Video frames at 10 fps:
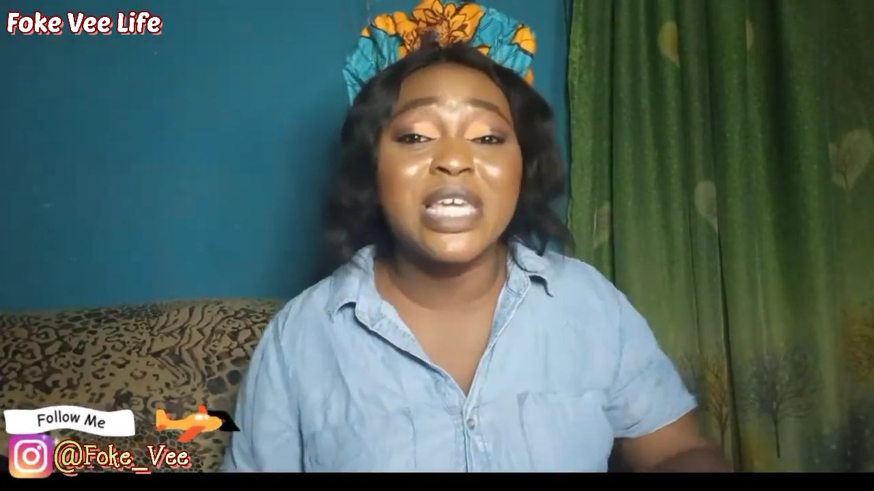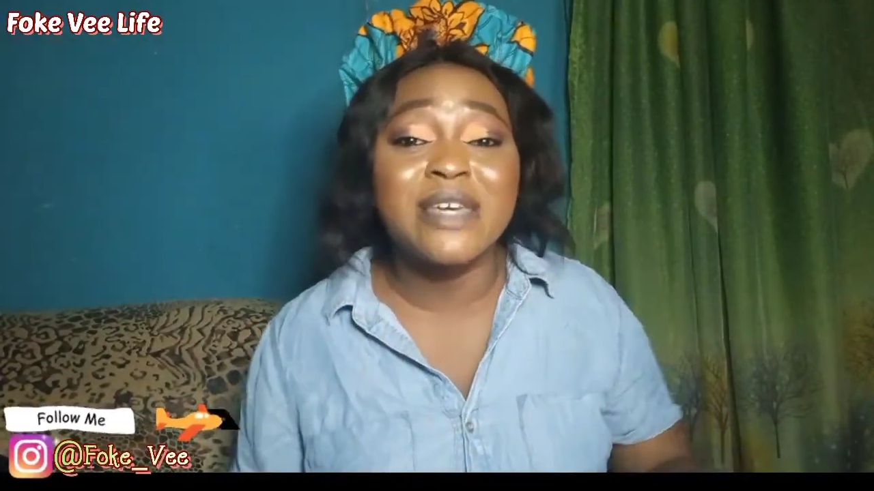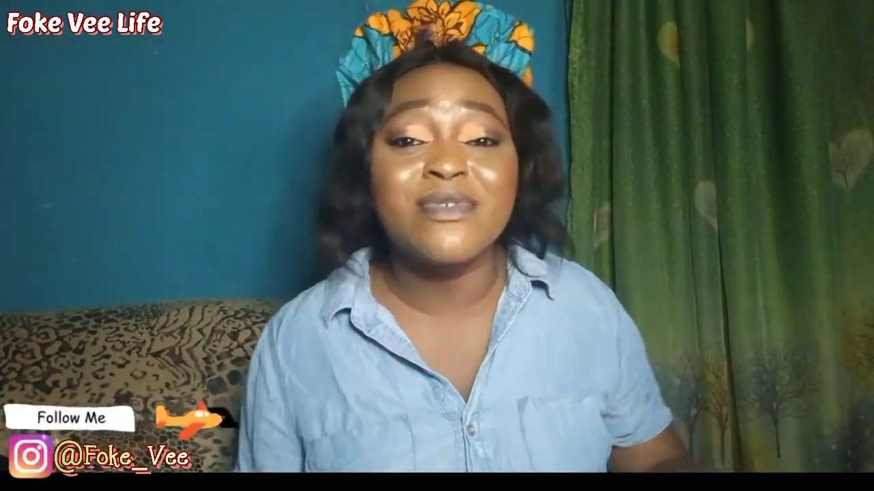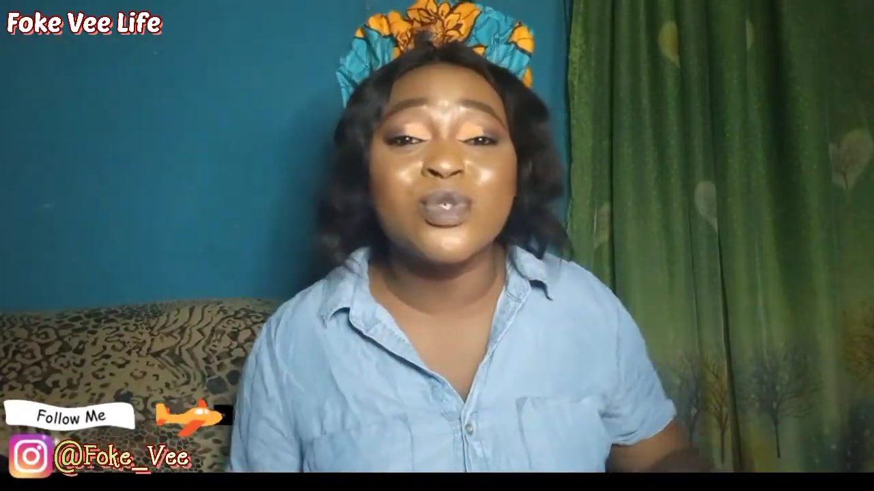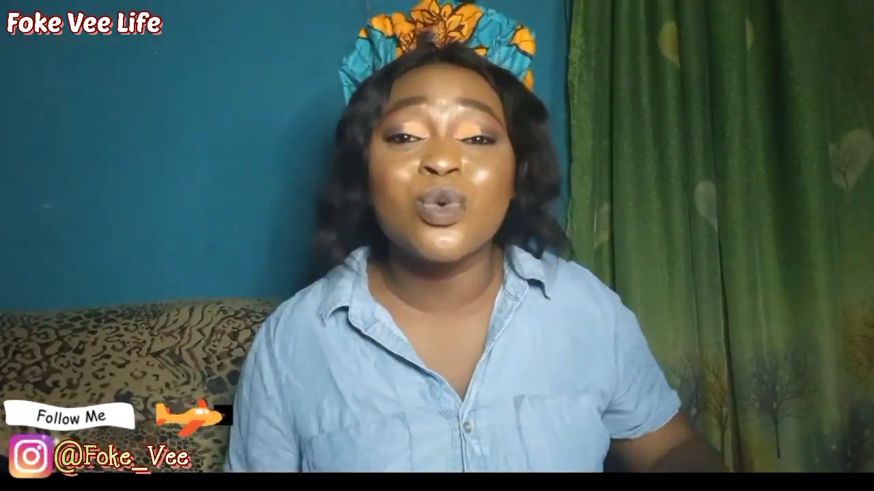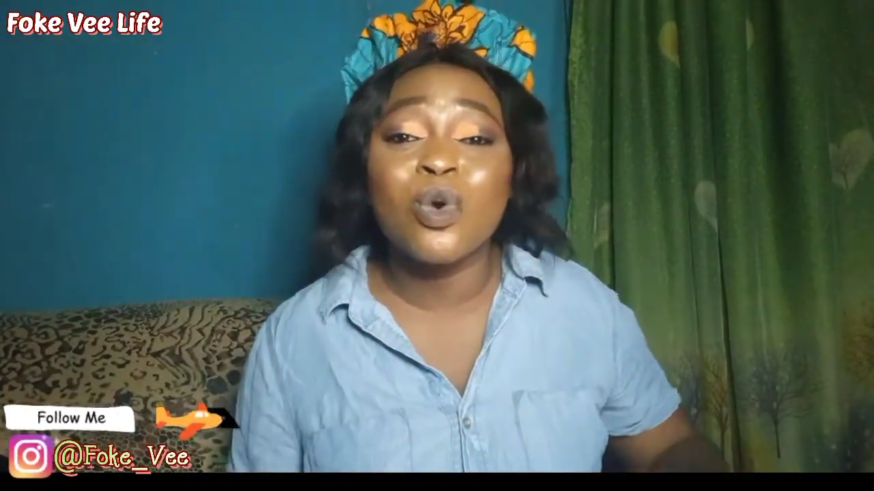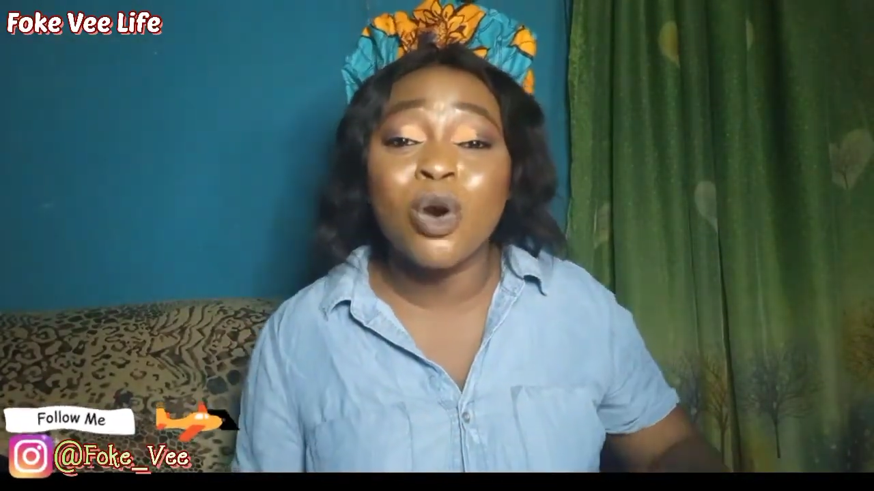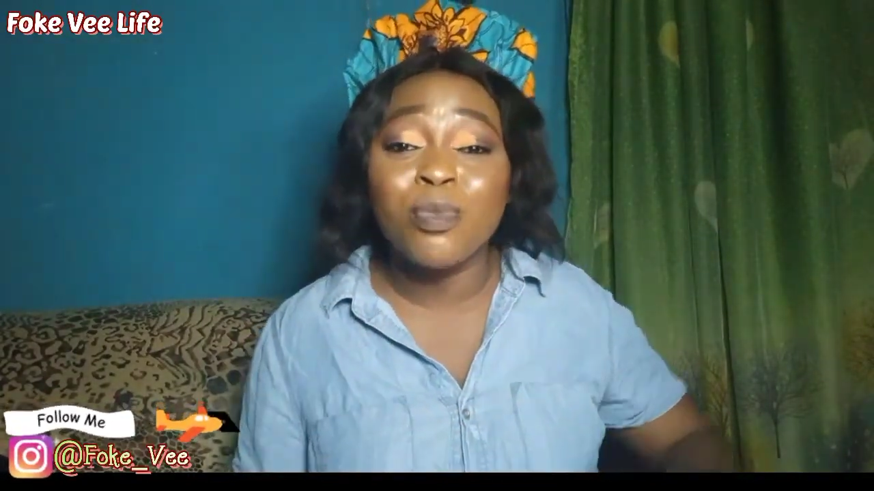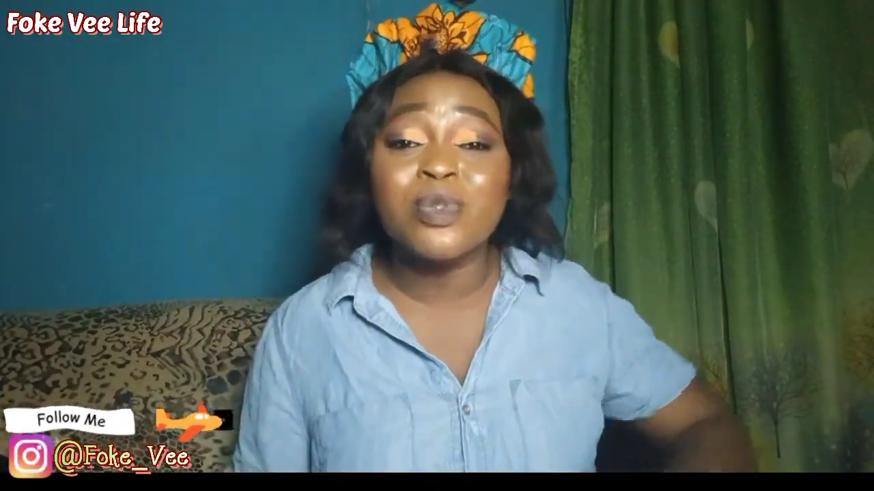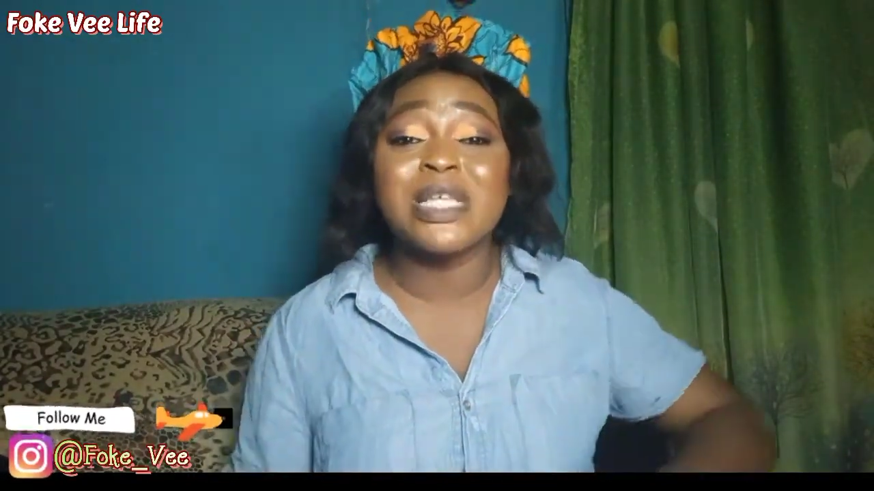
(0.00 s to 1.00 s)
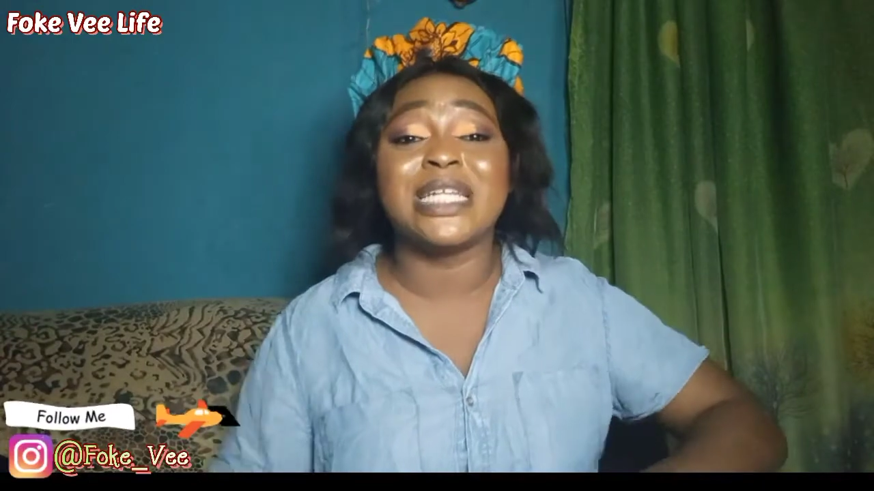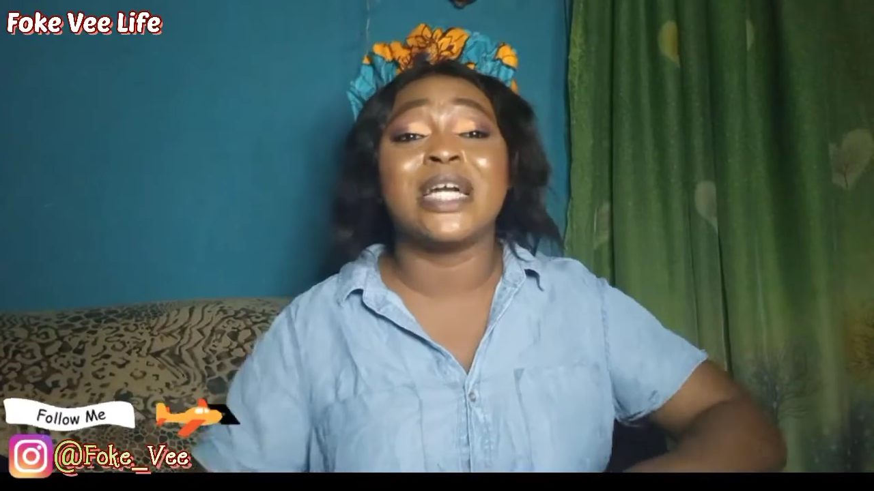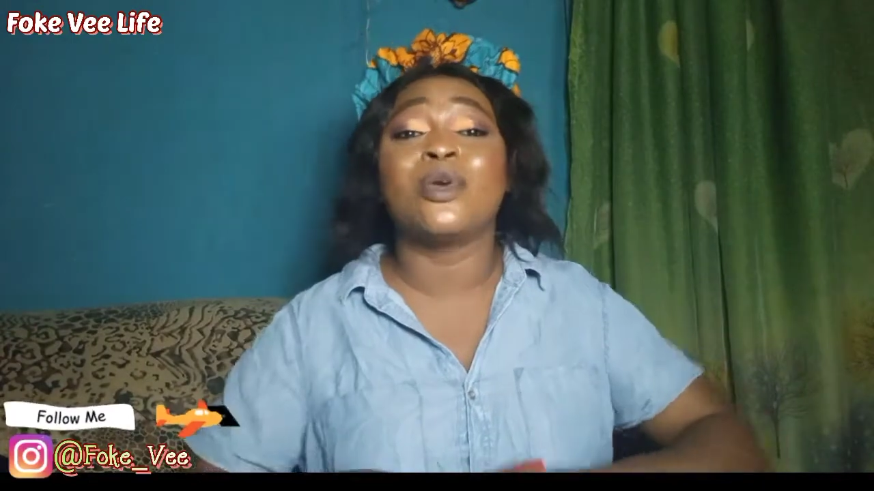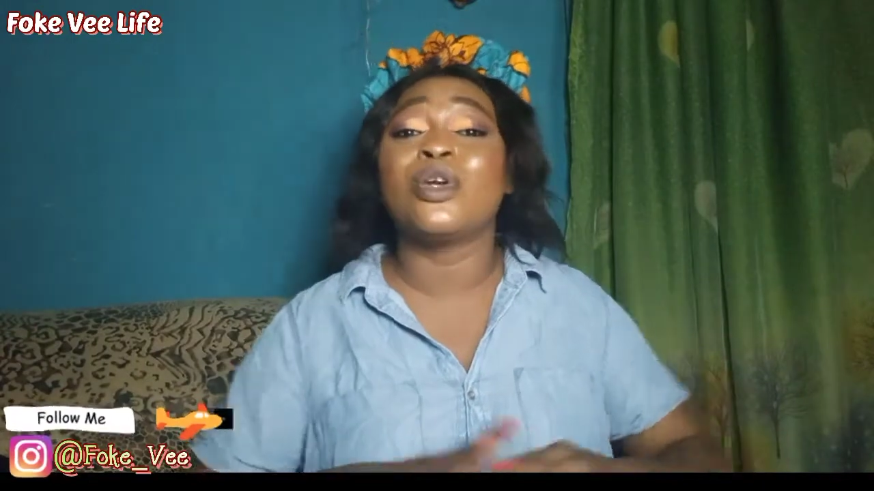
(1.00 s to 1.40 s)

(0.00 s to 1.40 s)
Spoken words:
give to couples that they are